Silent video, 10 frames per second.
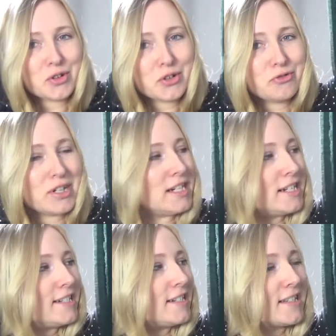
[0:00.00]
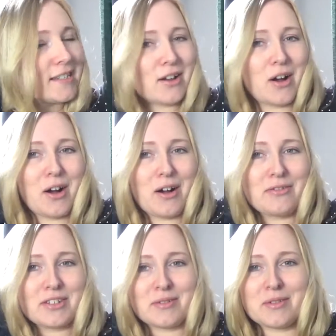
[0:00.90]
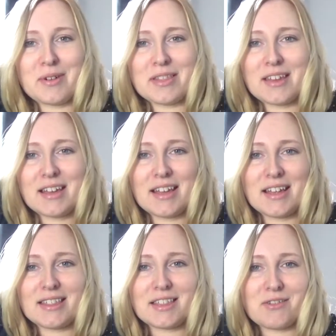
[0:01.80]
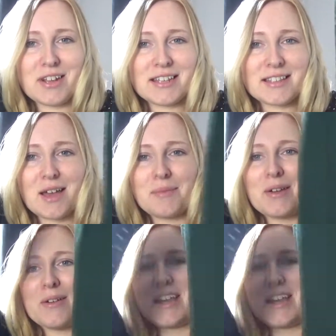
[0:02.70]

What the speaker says: green scarf. Don't know whether the green is coming out on